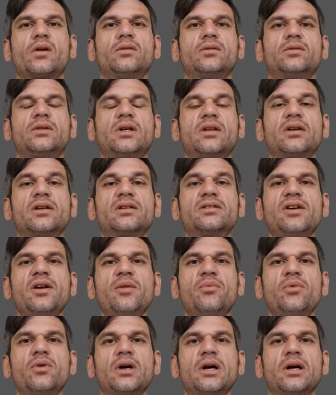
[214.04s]
Now the
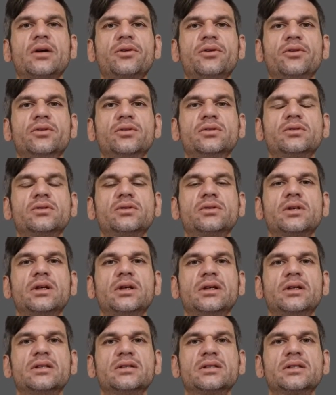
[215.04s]
example I'll use
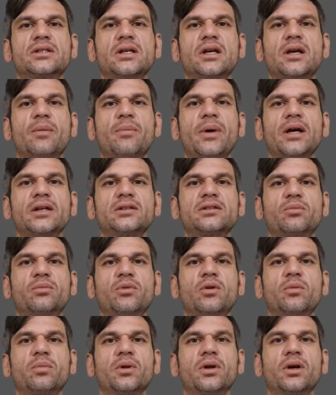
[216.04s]
is a
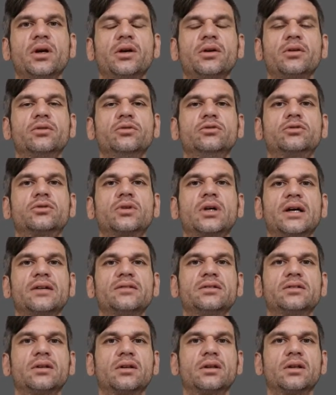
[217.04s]
basketball player who
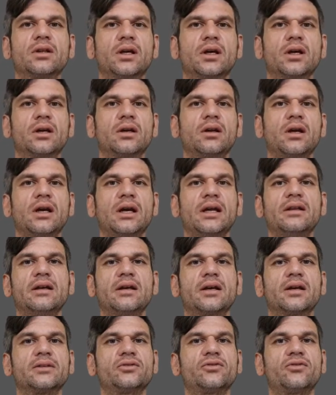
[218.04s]
drives to the lane and
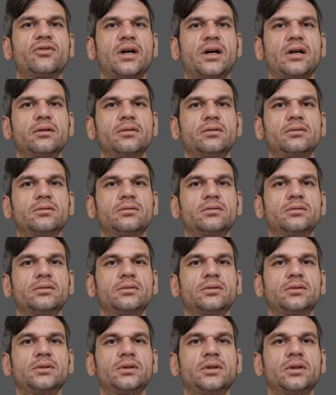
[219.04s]
then gets fouled.
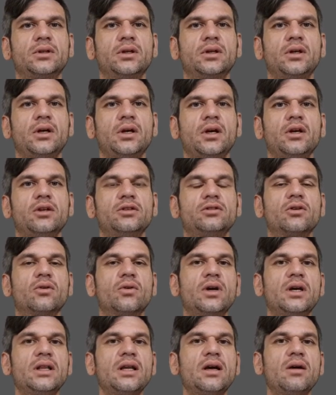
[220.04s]

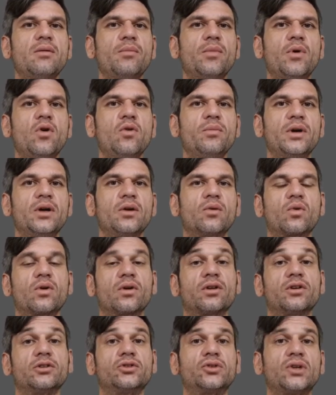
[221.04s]
So in that moment where
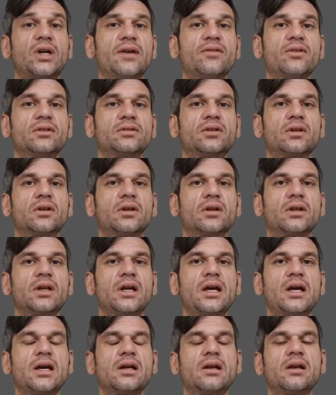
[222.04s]
they're driving to the
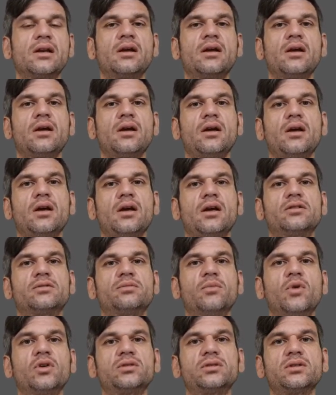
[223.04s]
lane, it's
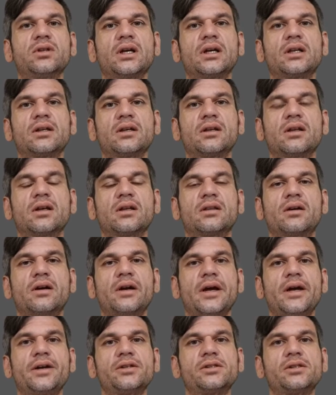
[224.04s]
most likely that their
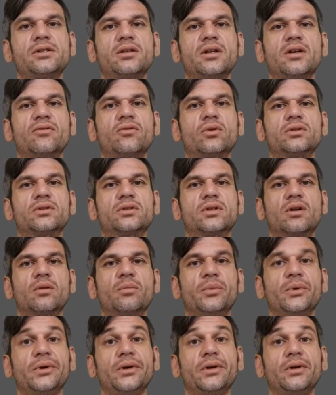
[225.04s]
energy level is going to
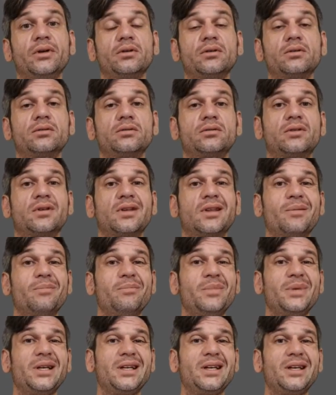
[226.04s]
be to the
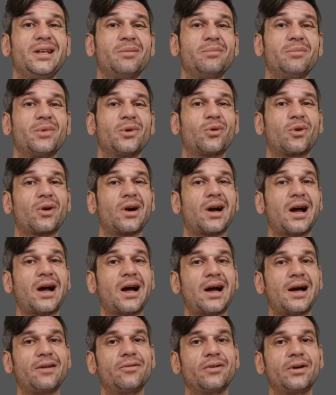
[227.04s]
medium or
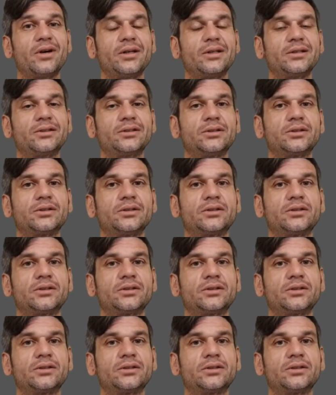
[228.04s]
high range.